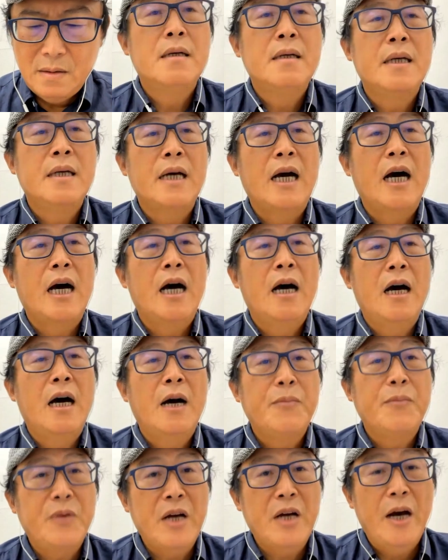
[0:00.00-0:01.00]
I
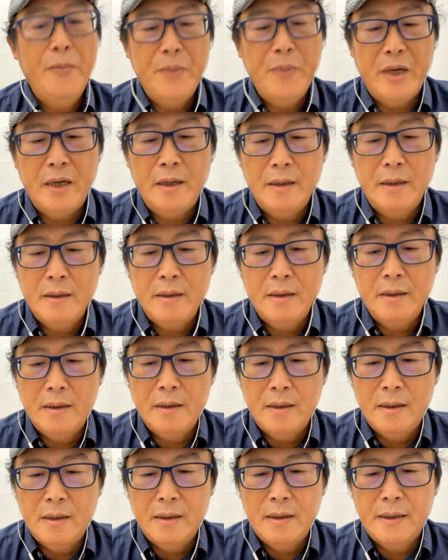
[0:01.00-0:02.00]
think
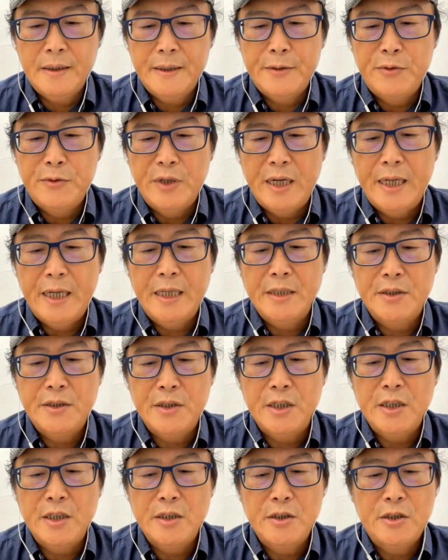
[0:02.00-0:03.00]
the
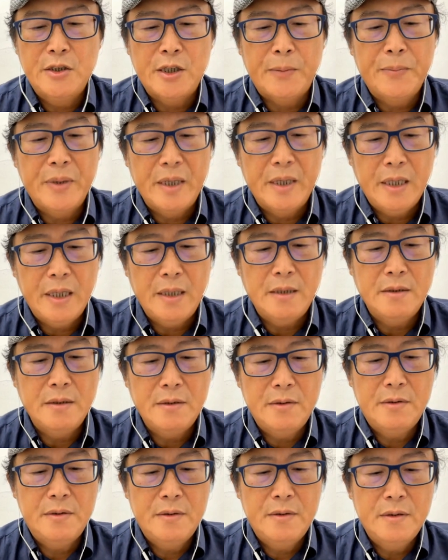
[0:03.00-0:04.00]
upcoming
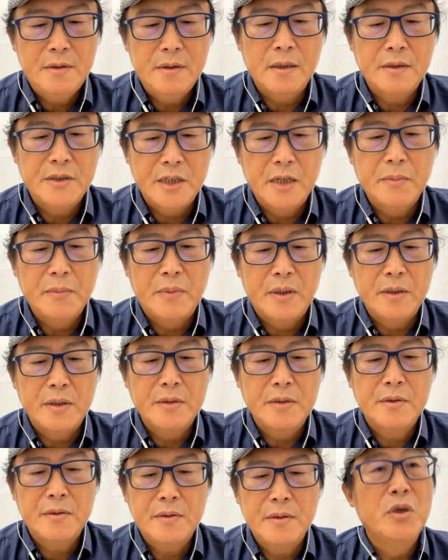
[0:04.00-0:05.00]
reading
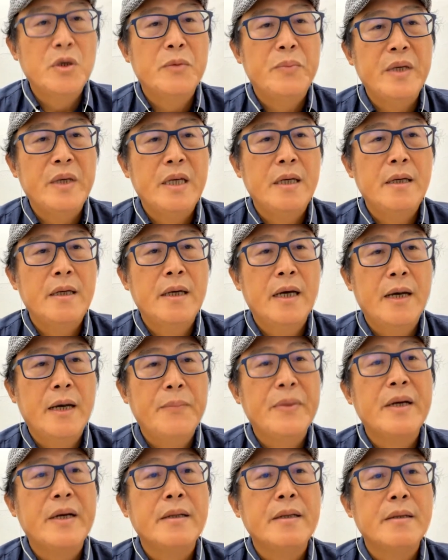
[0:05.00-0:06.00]
Japanese,
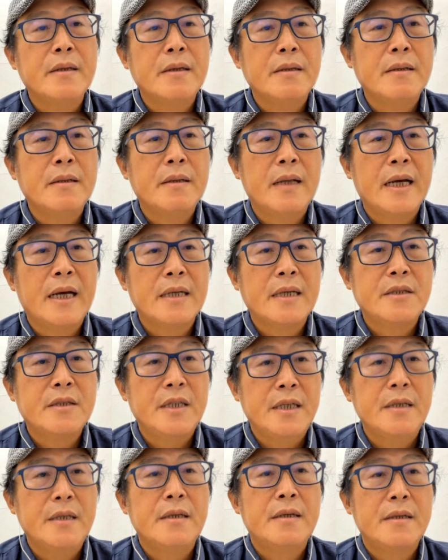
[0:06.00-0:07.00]
it
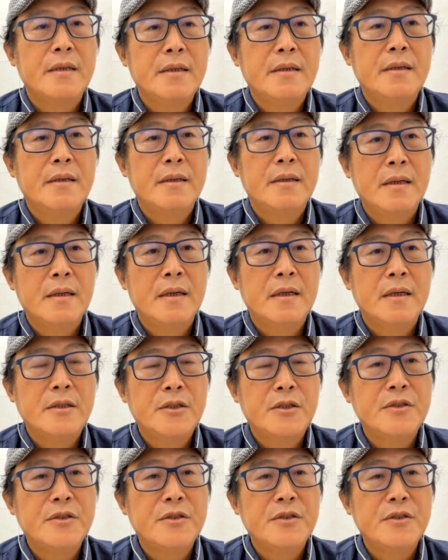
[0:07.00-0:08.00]
will be
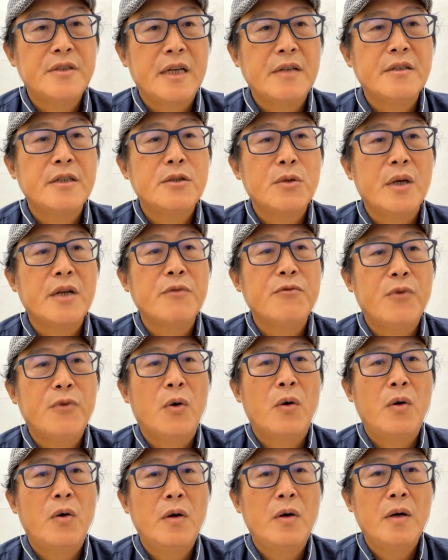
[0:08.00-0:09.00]
happening next
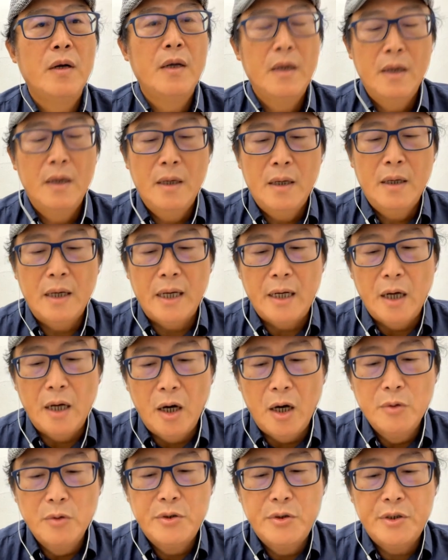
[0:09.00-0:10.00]
year.
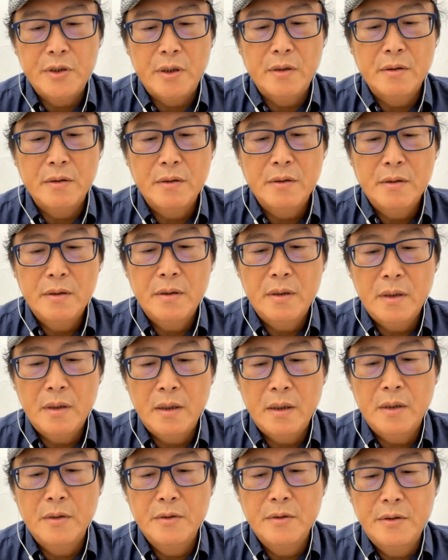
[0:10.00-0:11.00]
2024,
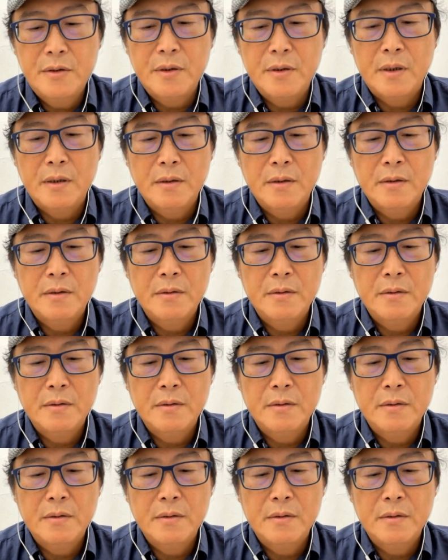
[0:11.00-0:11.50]
and